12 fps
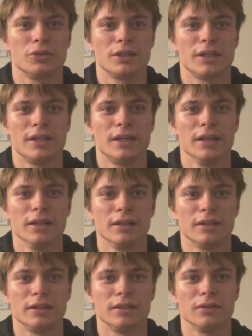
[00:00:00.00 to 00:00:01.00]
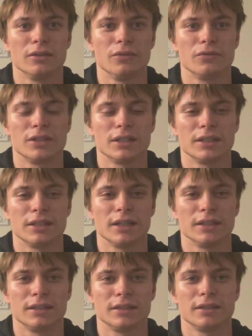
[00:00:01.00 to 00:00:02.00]
killer of
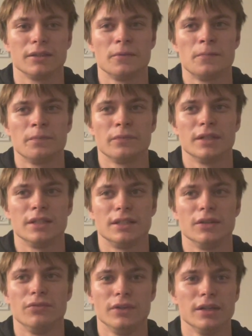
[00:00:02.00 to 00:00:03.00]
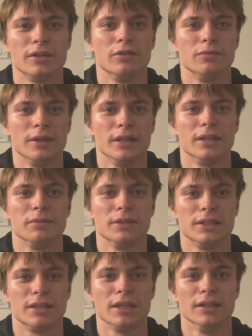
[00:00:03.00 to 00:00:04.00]
success is the fear of making
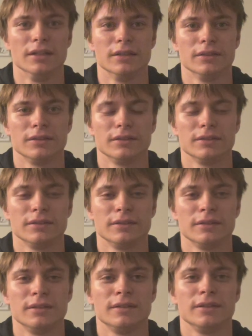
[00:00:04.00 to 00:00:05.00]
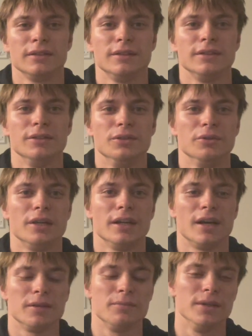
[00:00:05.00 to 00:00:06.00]
mistake. You
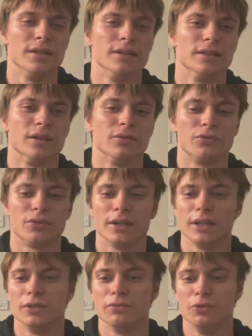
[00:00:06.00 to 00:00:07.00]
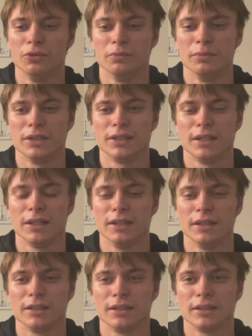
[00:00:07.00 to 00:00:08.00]
cannot be afraid of doing
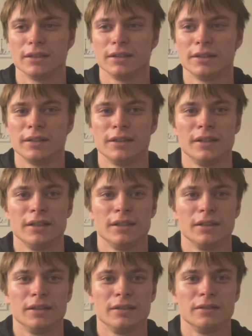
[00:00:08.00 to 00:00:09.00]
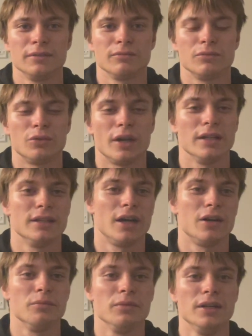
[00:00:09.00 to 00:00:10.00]
mistakes. Right
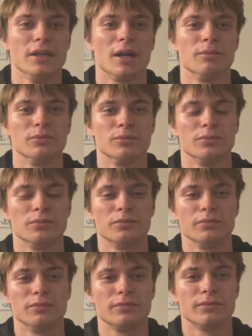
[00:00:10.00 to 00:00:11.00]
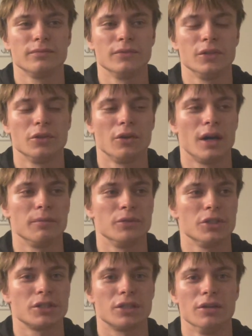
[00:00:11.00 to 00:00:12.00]
now, I'm
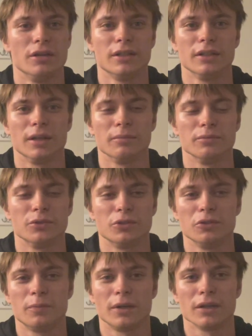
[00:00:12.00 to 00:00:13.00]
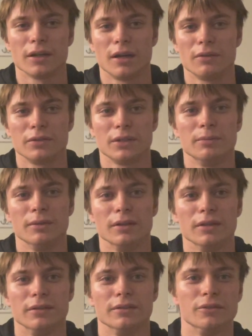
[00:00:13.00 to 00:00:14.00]
just learning. I'm super
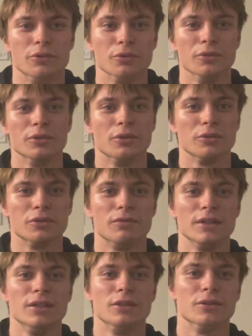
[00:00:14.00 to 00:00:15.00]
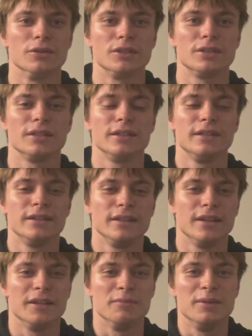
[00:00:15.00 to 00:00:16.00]
uncomfortable doing those videos
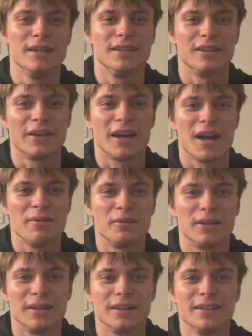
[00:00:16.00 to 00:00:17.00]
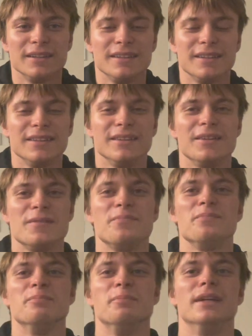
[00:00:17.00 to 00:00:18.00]
and being on camera,
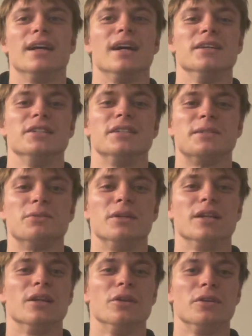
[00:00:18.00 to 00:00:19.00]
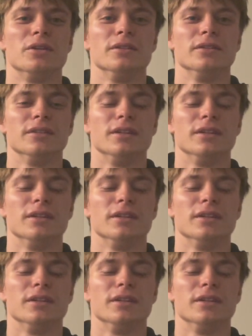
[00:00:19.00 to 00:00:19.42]
but I just want to learn,